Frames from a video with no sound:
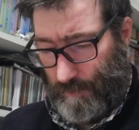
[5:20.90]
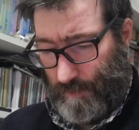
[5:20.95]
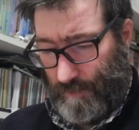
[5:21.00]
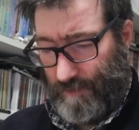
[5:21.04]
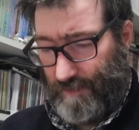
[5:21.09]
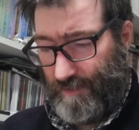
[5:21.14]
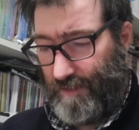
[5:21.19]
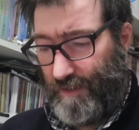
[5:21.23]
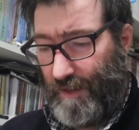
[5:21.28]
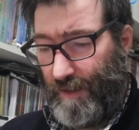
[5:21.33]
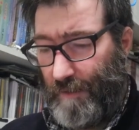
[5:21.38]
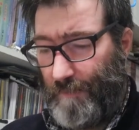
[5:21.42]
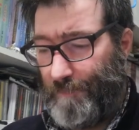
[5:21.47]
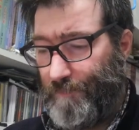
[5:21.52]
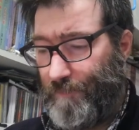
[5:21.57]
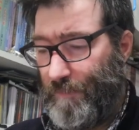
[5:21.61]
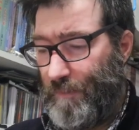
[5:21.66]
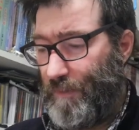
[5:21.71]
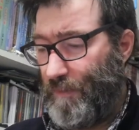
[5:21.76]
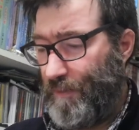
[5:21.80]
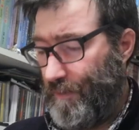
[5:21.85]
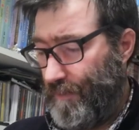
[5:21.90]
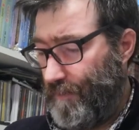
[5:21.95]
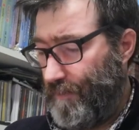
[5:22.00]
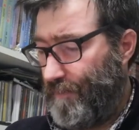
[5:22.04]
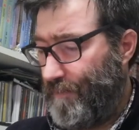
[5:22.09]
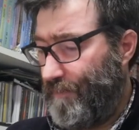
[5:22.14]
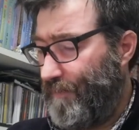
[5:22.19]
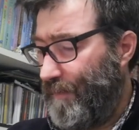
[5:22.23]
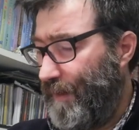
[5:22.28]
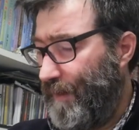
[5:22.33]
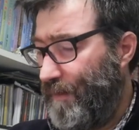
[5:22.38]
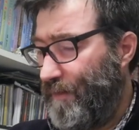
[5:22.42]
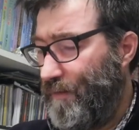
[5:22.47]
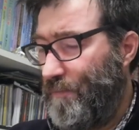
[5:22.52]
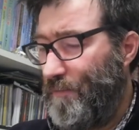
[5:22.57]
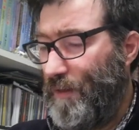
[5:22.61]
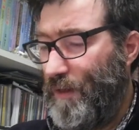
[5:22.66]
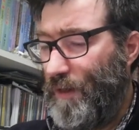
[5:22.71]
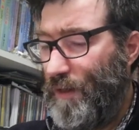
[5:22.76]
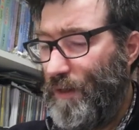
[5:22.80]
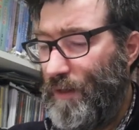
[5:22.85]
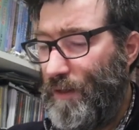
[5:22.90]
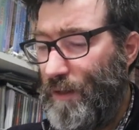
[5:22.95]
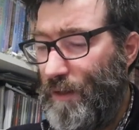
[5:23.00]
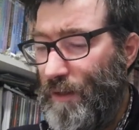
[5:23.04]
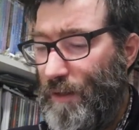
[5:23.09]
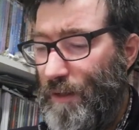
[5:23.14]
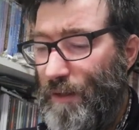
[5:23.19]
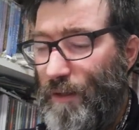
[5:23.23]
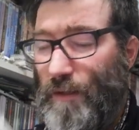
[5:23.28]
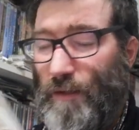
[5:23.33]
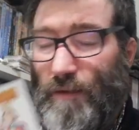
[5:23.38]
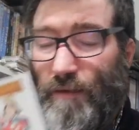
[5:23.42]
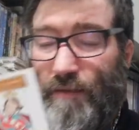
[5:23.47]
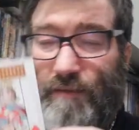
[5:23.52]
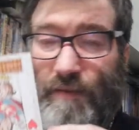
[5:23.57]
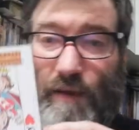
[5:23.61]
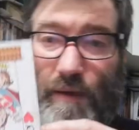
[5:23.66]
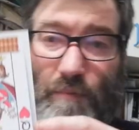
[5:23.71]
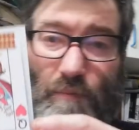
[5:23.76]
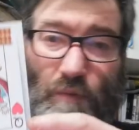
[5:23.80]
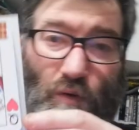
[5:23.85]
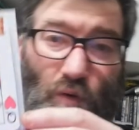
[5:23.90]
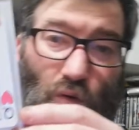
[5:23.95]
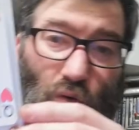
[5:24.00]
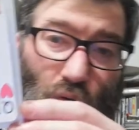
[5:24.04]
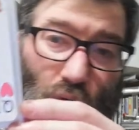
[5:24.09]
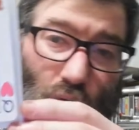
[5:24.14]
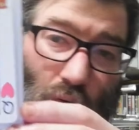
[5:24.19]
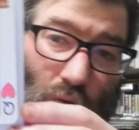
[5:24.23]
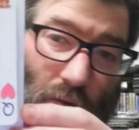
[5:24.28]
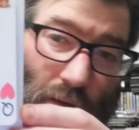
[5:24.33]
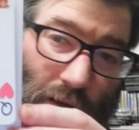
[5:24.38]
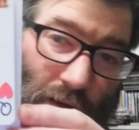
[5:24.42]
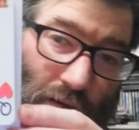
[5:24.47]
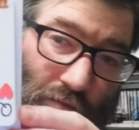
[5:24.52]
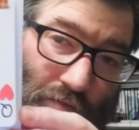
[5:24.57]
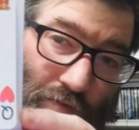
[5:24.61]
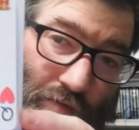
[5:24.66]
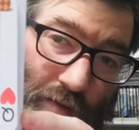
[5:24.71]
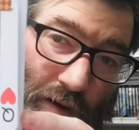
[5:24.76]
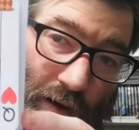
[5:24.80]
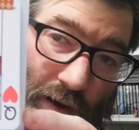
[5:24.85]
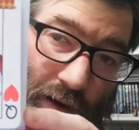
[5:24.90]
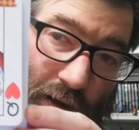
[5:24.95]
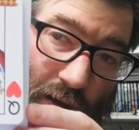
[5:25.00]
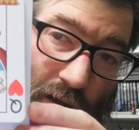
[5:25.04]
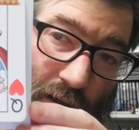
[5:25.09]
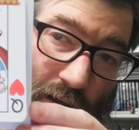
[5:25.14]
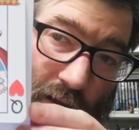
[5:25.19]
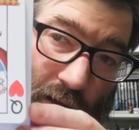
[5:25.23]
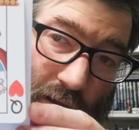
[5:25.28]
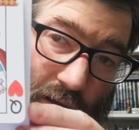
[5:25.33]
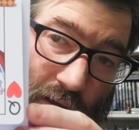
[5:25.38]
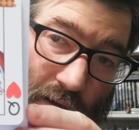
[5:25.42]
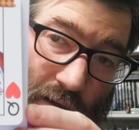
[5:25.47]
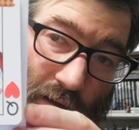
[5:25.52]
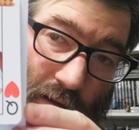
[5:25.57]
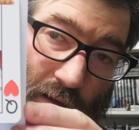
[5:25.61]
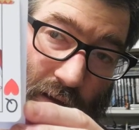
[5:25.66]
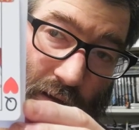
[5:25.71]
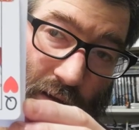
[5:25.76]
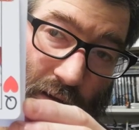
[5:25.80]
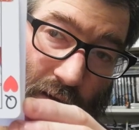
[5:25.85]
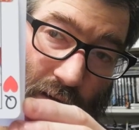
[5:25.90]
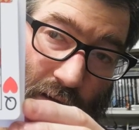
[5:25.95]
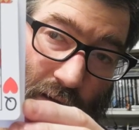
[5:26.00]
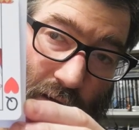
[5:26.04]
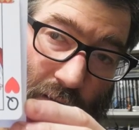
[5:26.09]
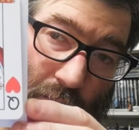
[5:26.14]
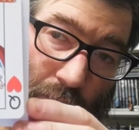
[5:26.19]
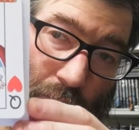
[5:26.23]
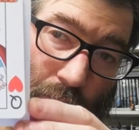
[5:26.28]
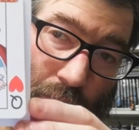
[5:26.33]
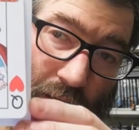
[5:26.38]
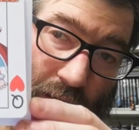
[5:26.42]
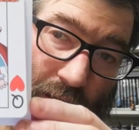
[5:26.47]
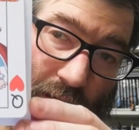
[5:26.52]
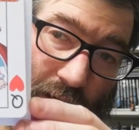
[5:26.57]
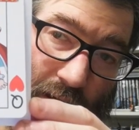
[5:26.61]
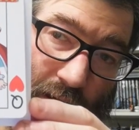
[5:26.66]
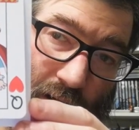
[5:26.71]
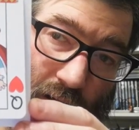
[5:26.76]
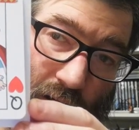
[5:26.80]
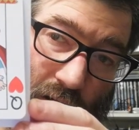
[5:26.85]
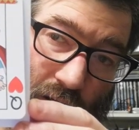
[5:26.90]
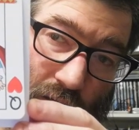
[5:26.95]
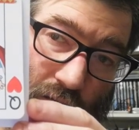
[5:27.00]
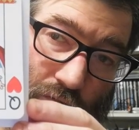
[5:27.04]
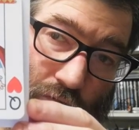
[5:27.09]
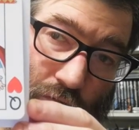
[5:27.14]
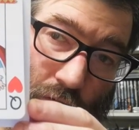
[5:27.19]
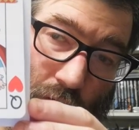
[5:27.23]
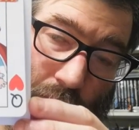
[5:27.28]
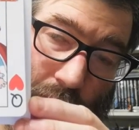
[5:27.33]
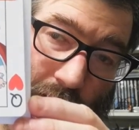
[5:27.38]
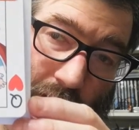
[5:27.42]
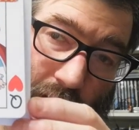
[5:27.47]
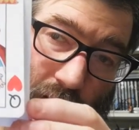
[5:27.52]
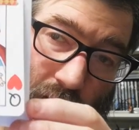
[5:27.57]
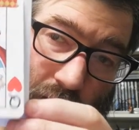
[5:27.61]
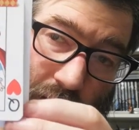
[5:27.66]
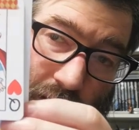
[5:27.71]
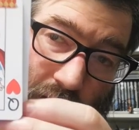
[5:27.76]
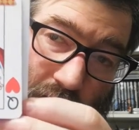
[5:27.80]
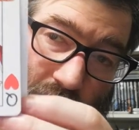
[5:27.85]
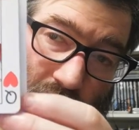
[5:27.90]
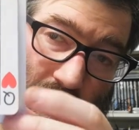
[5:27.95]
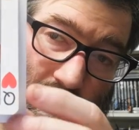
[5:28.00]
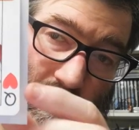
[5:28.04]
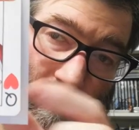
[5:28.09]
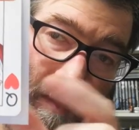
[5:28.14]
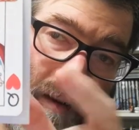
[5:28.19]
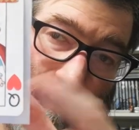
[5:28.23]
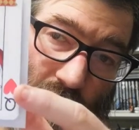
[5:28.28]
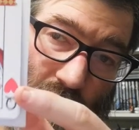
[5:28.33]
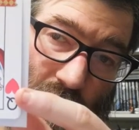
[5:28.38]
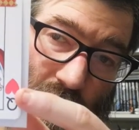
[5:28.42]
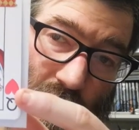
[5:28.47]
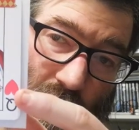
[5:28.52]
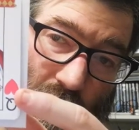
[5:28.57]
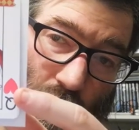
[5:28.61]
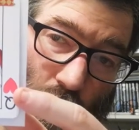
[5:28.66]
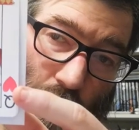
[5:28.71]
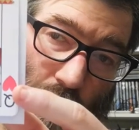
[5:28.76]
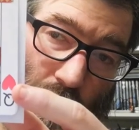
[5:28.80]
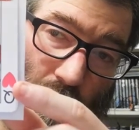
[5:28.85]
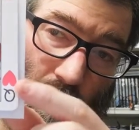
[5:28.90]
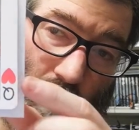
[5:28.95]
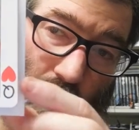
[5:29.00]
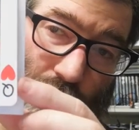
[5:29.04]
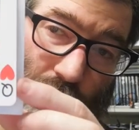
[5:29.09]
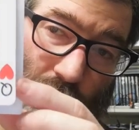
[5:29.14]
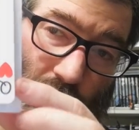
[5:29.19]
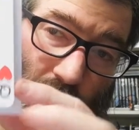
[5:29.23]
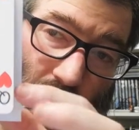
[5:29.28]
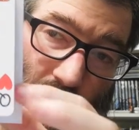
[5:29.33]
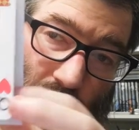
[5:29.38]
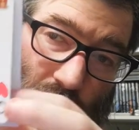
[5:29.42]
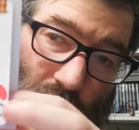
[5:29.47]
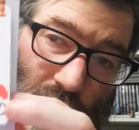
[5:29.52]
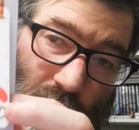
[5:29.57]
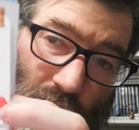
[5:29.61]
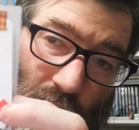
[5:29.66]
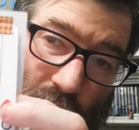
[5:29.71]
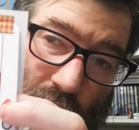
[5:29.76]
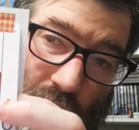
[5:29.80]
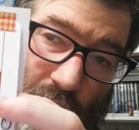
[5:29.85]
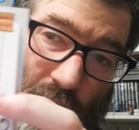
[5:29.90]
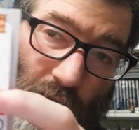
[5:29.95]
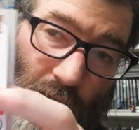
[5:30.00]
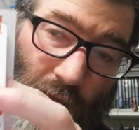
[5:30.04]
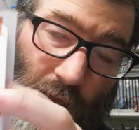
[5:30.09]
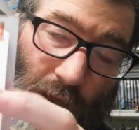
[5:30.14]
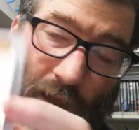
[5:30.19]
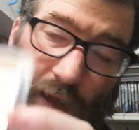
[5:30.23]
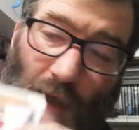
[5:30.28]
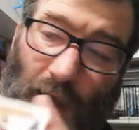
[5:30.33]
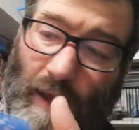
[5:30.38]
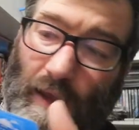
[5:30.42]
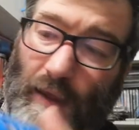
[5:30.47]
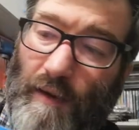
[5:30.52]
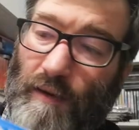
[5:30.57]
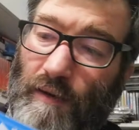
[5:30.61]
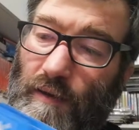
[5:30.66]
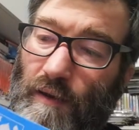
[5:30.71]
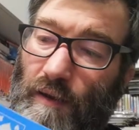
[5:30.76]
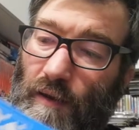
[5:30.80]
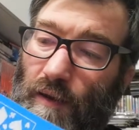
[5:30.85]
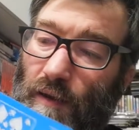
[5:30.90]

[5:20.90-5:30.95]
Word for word: she sent me some cool and funny playing cards for my collection, the Queen of Hearts and